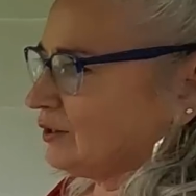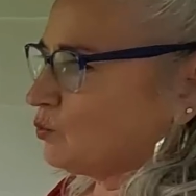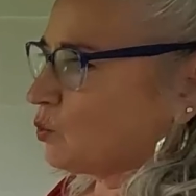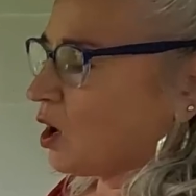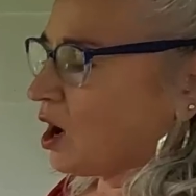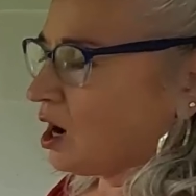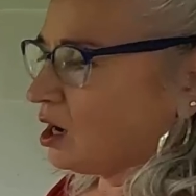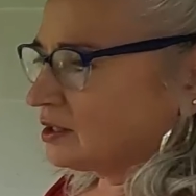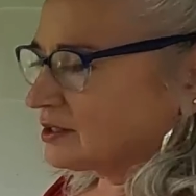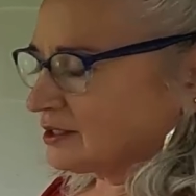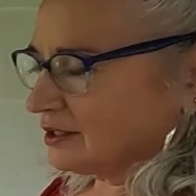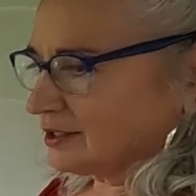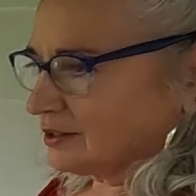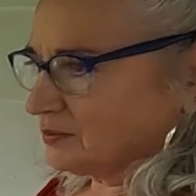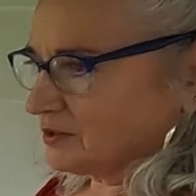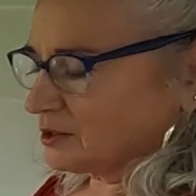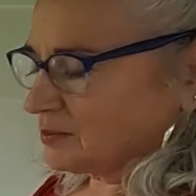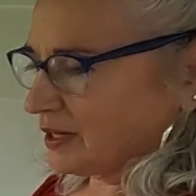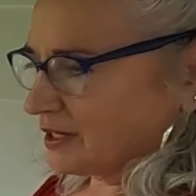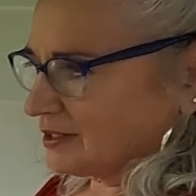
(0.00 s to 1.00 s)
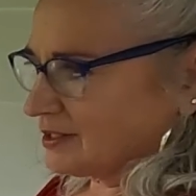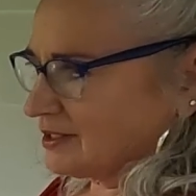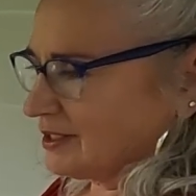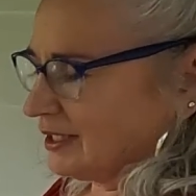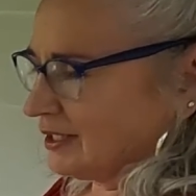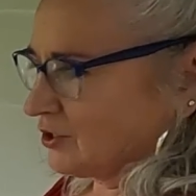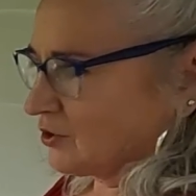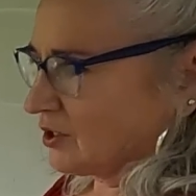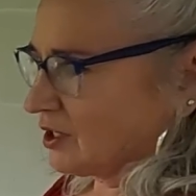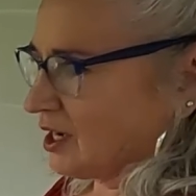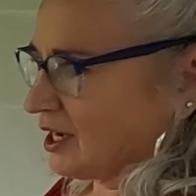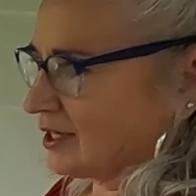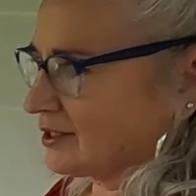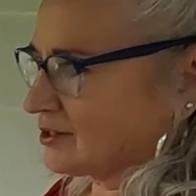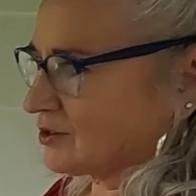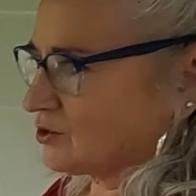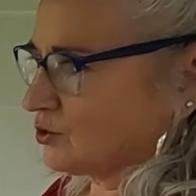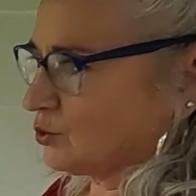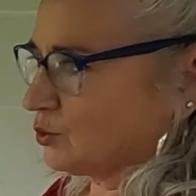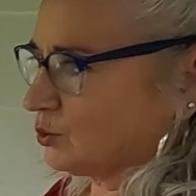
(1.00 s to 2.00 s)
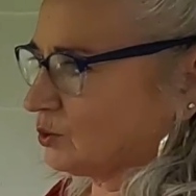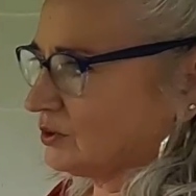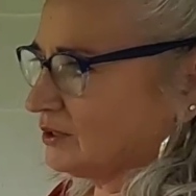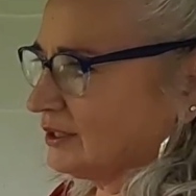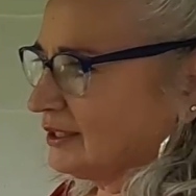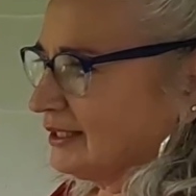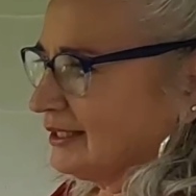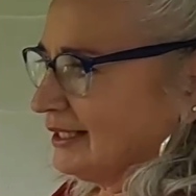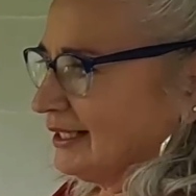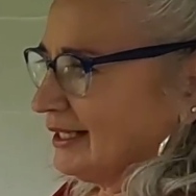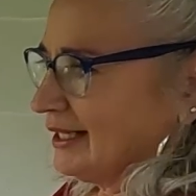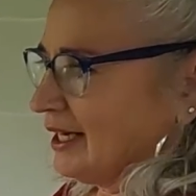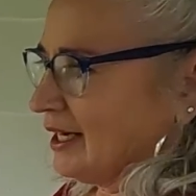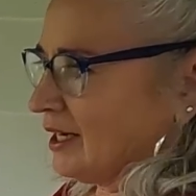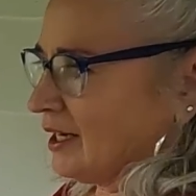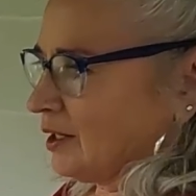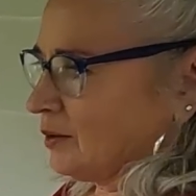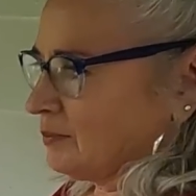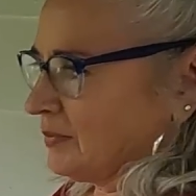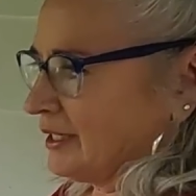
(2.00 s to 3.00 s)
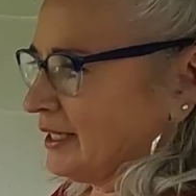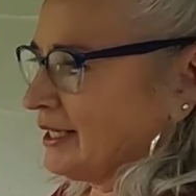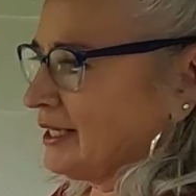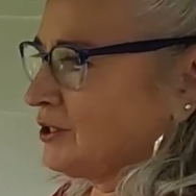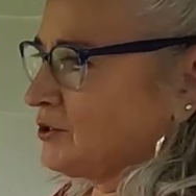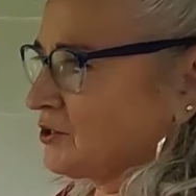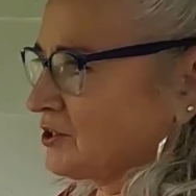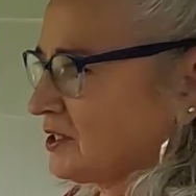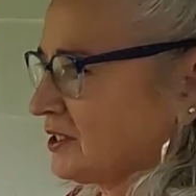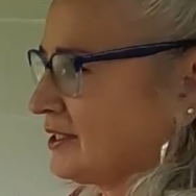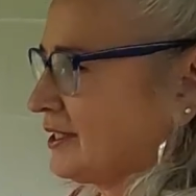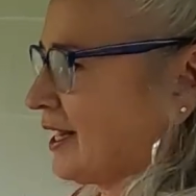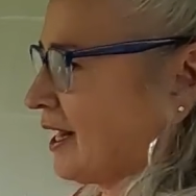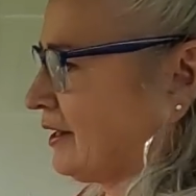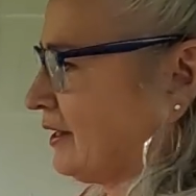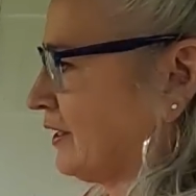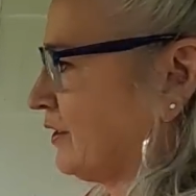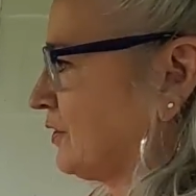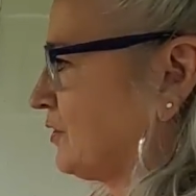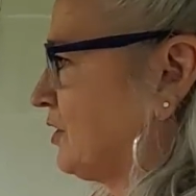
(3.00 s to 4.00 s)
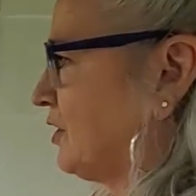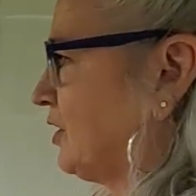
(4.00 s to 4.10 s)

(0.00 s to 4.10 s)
walked till he was about a senior in high school, but he used to sit out here